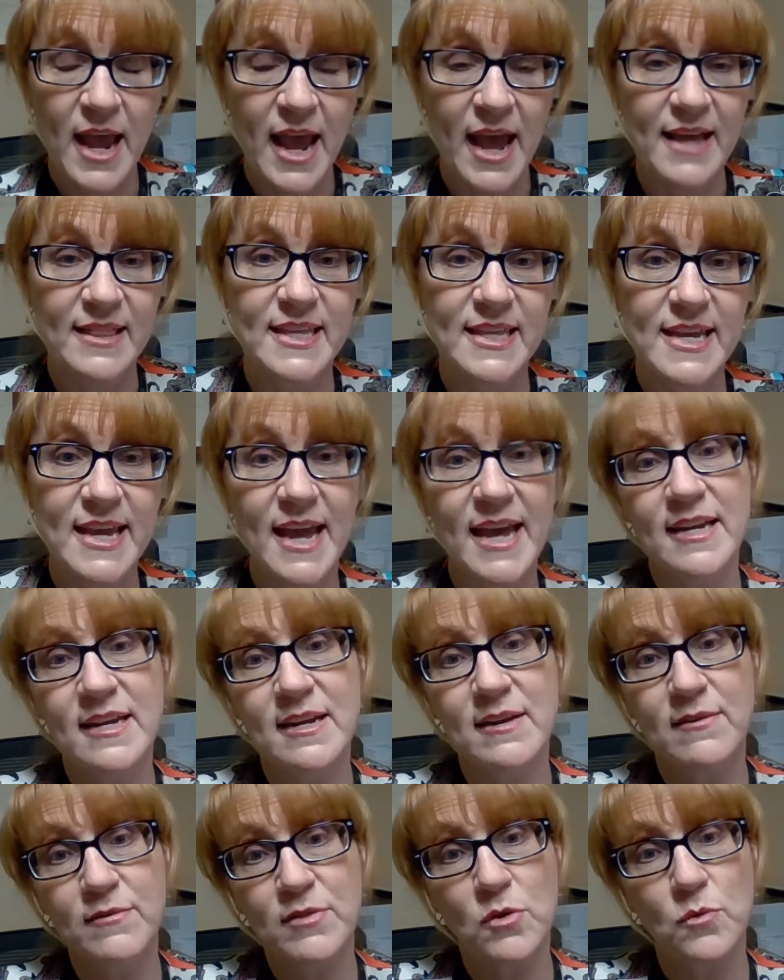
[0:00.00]
At the end
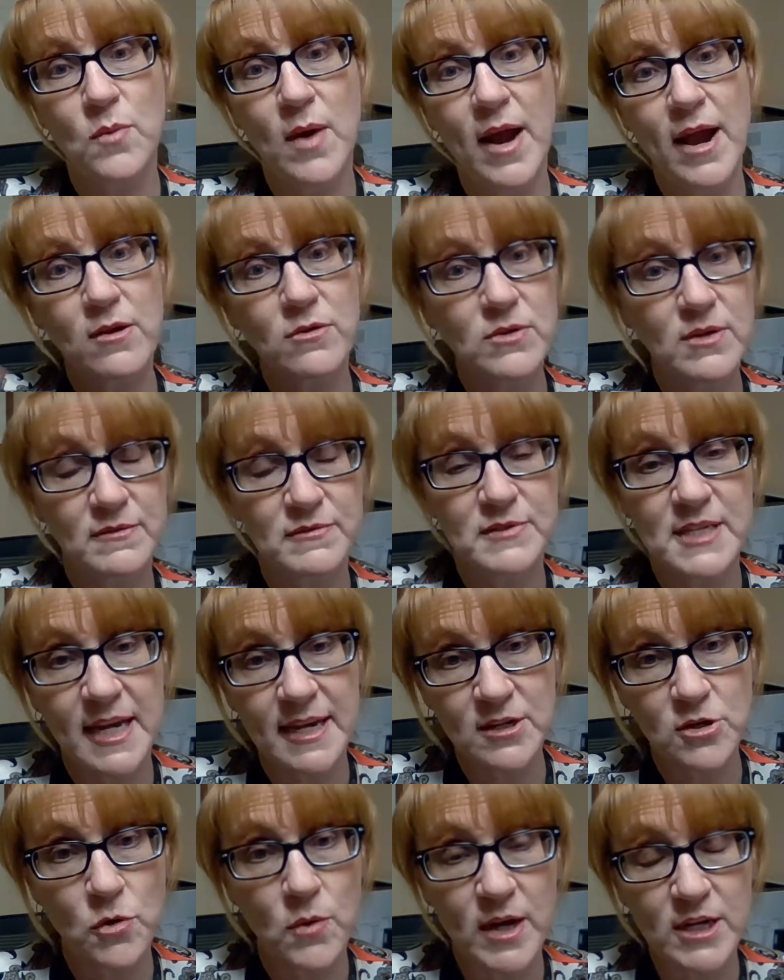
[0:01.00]
of the round of
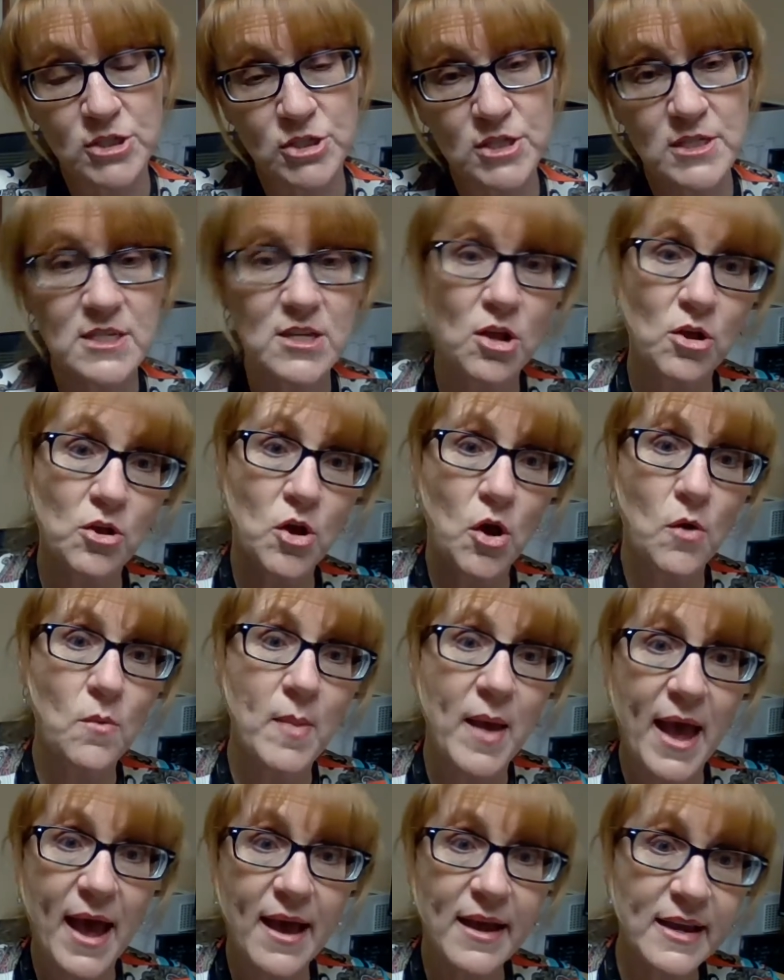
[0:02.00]
10 questions, I'll go
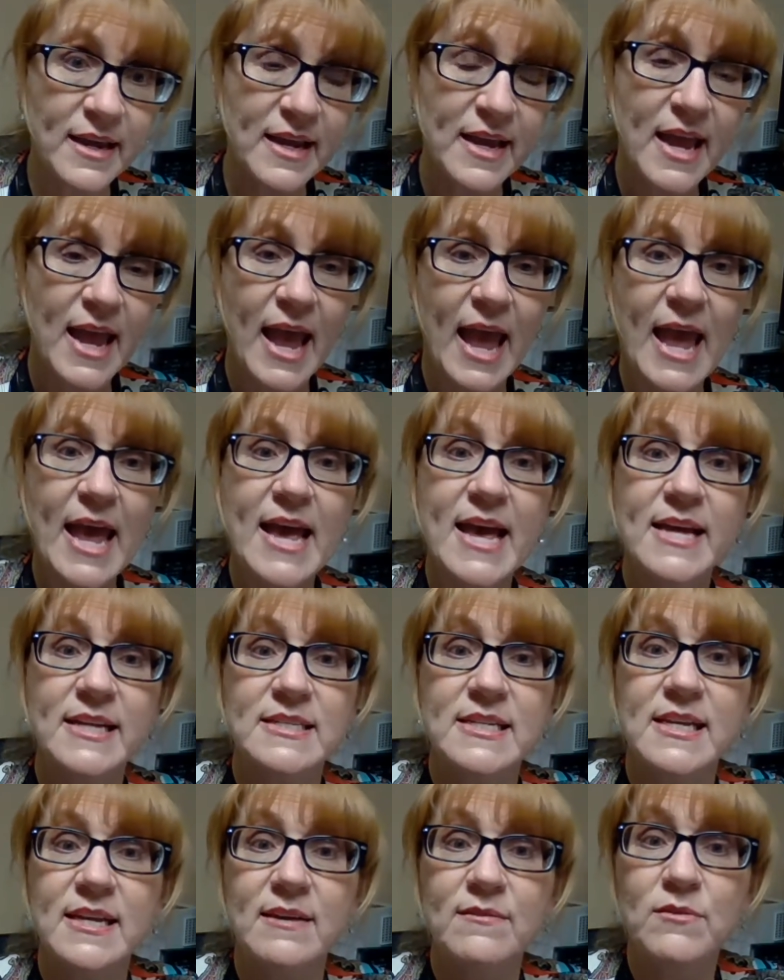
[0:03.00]
back
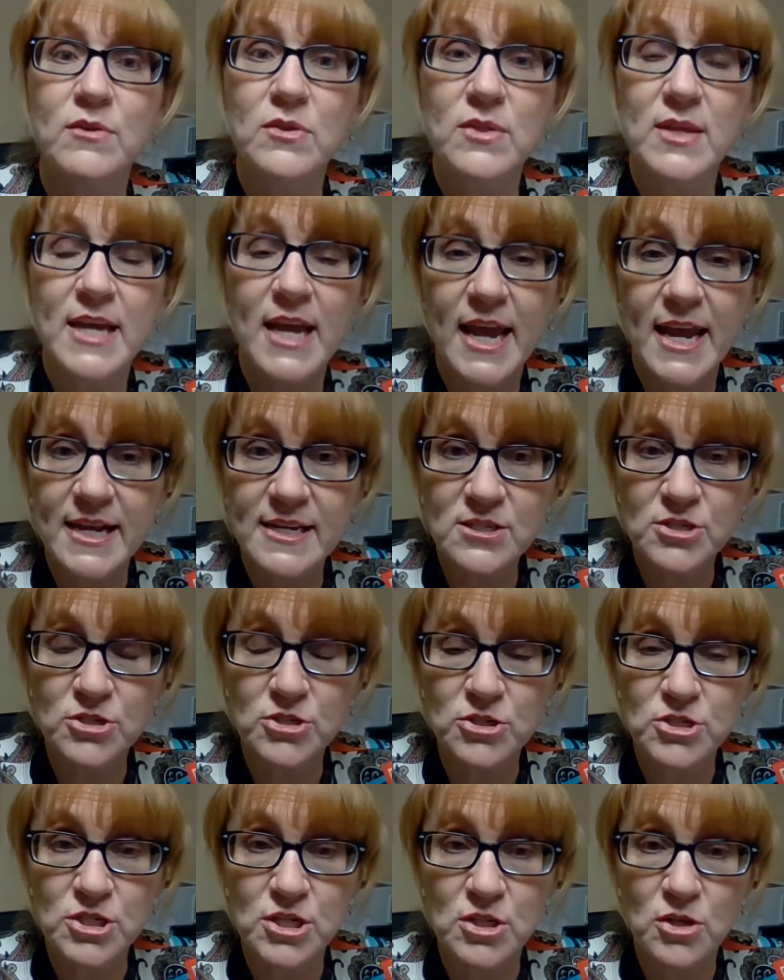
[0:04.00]
and give you the
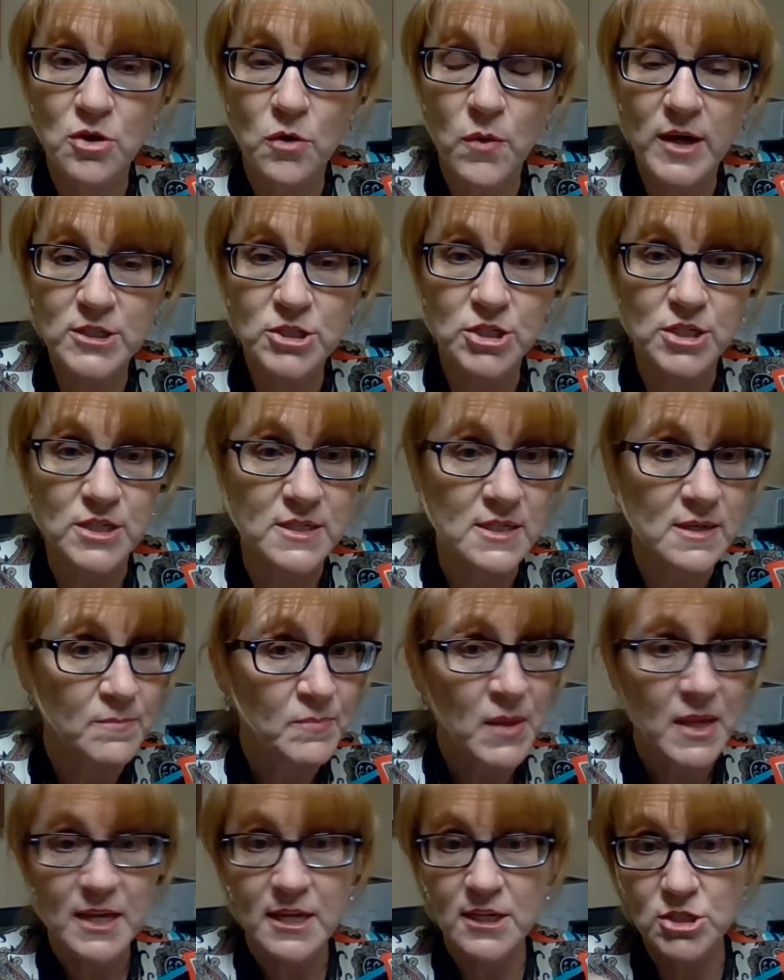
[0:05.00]
answers to the questions.
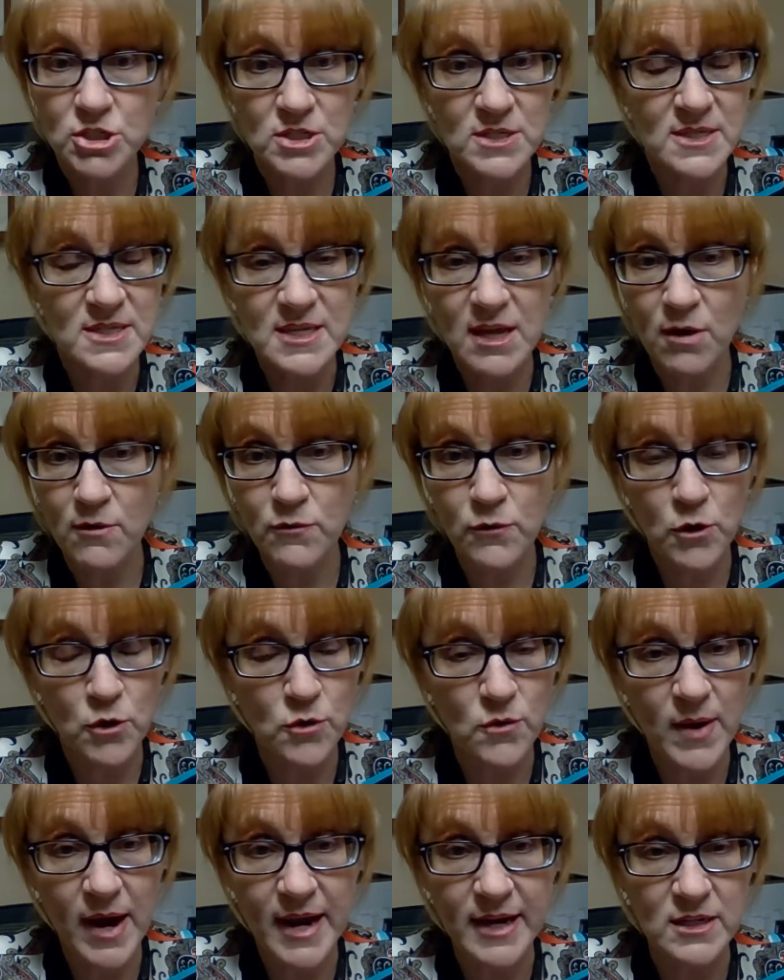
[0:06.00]
You just
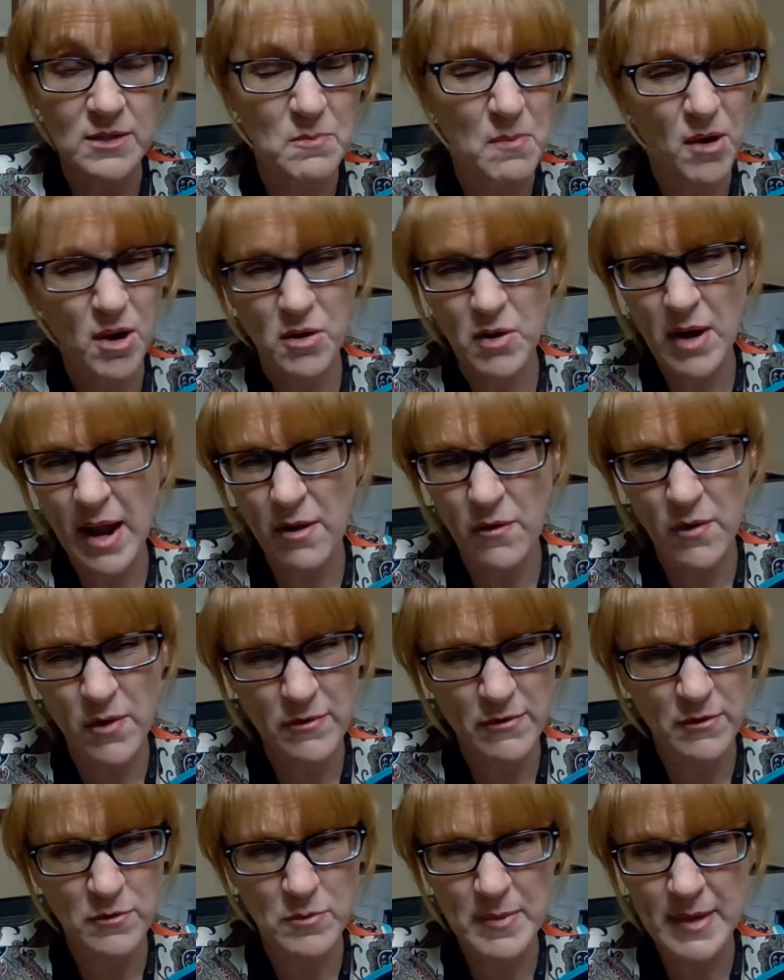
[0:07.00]
self-correct, mark
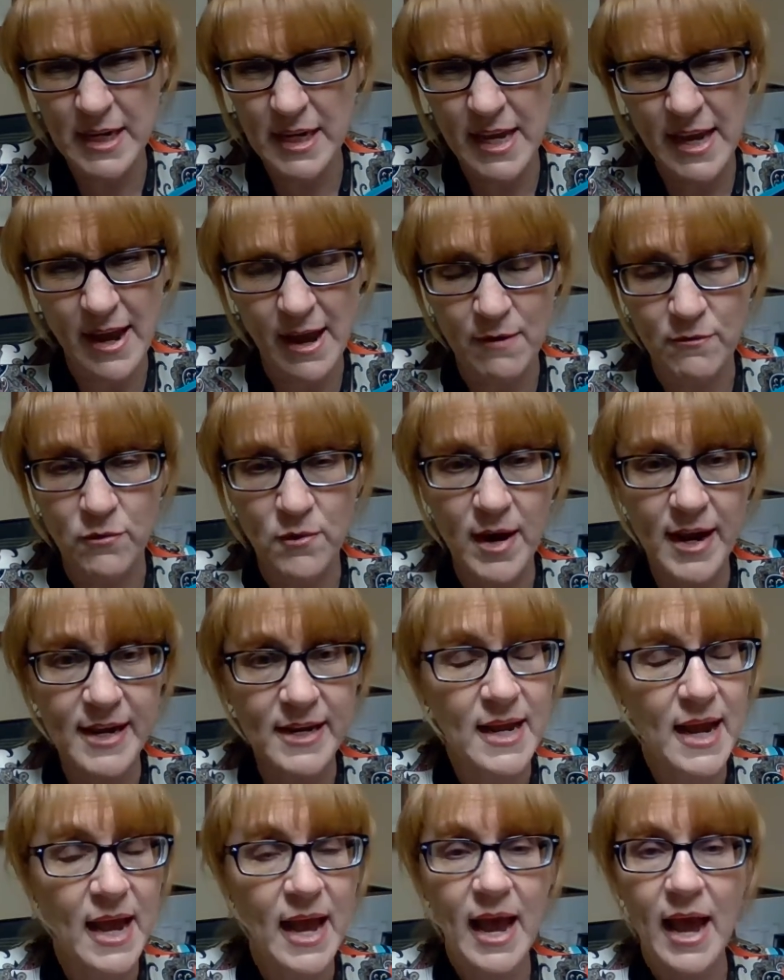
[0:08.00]
however many you have right,
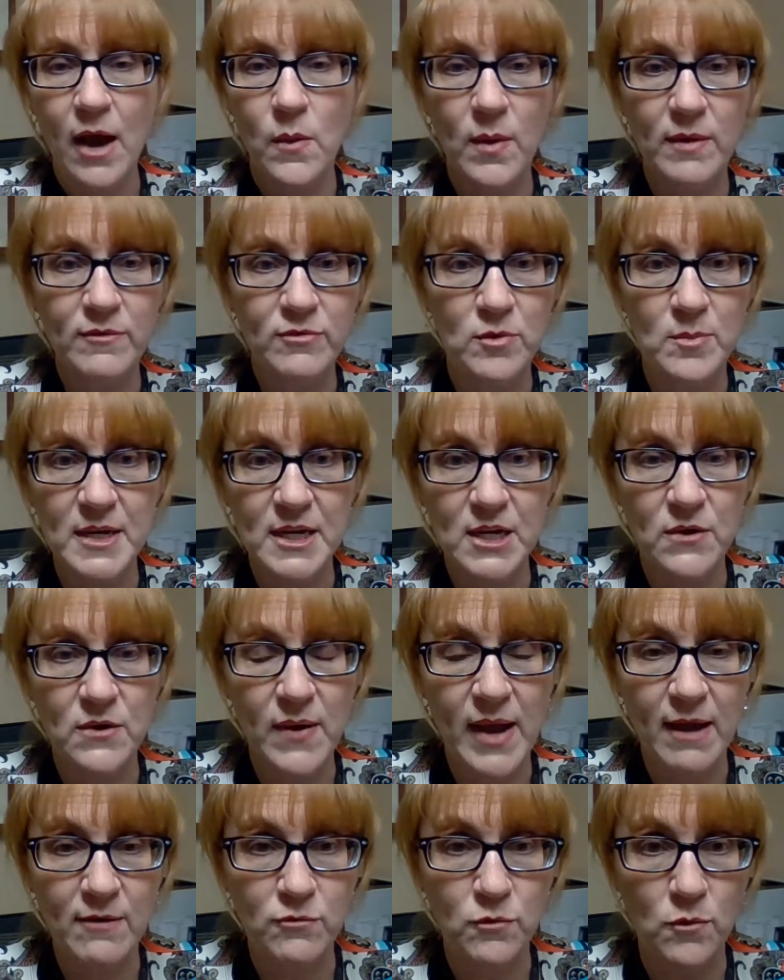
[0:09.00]
however many you
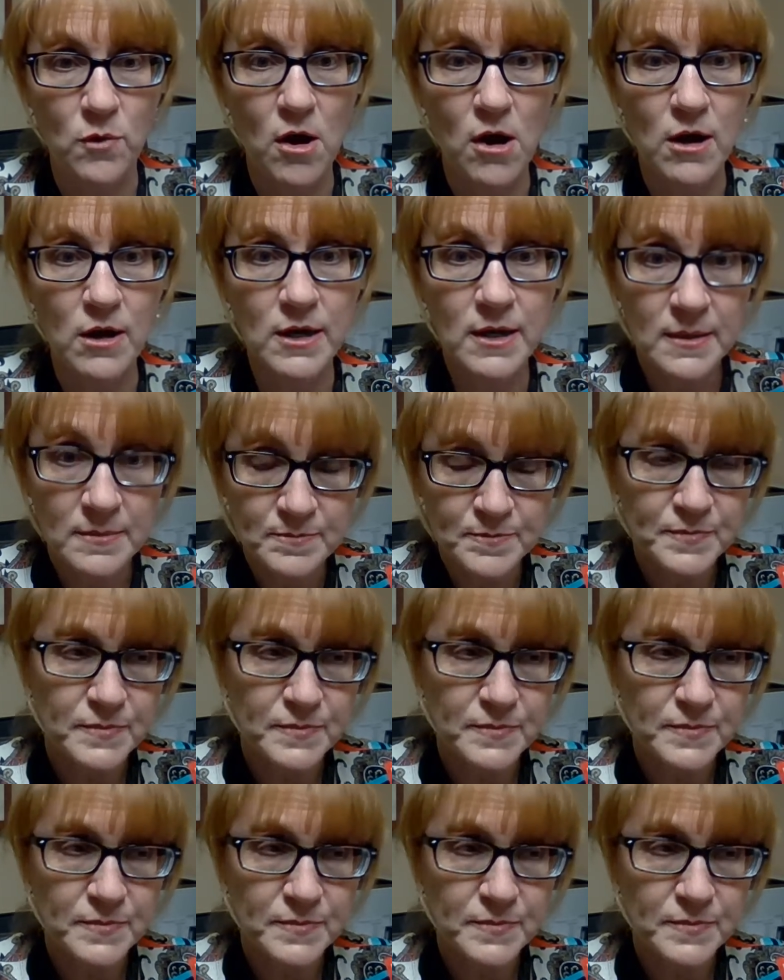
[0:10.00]
have wrong.